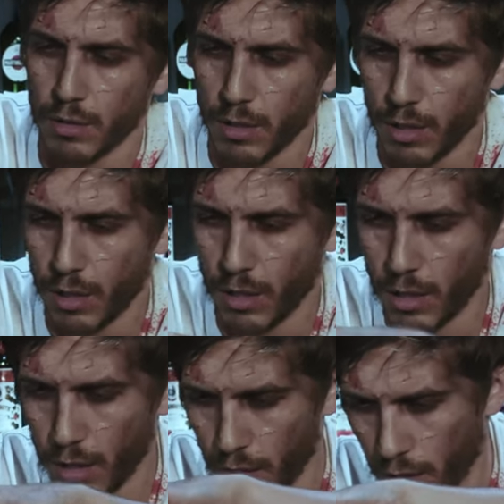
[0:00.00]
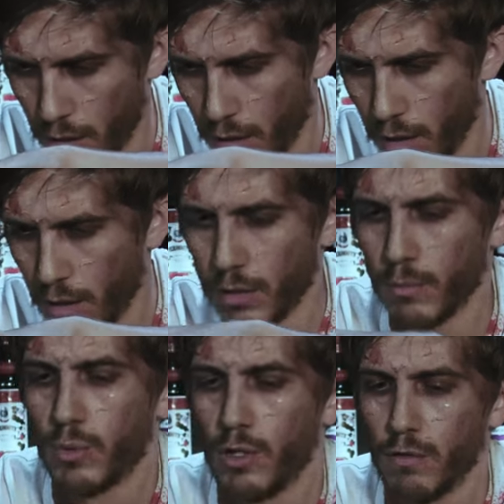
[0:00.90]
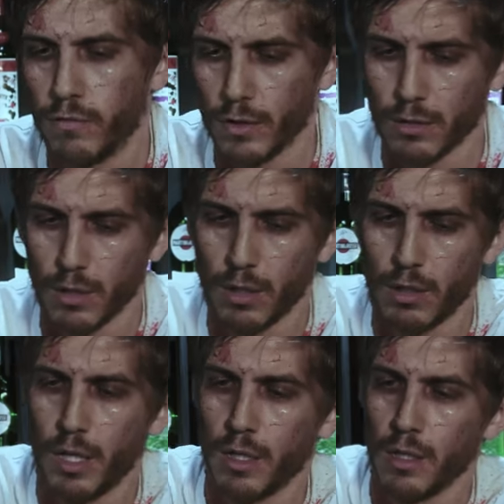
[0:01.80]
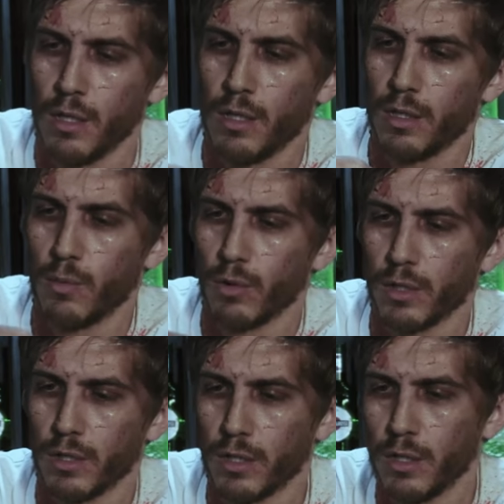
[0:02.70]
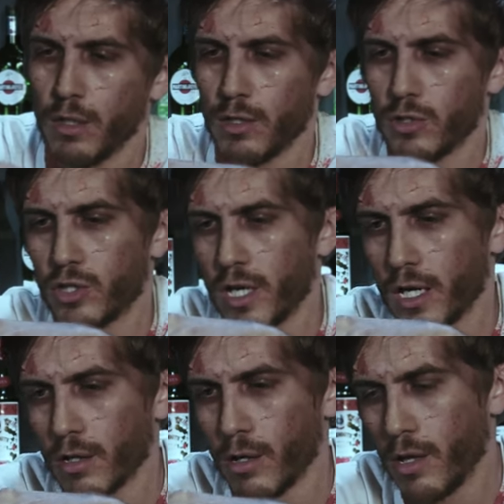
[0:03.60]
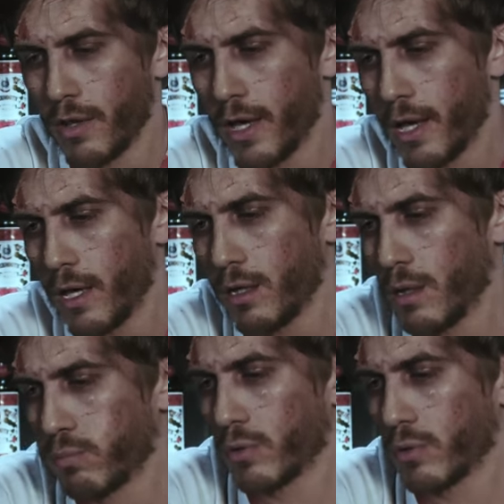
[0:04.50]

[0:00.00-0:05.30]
Uh, perfect, all right. Then we're gonna shake all that up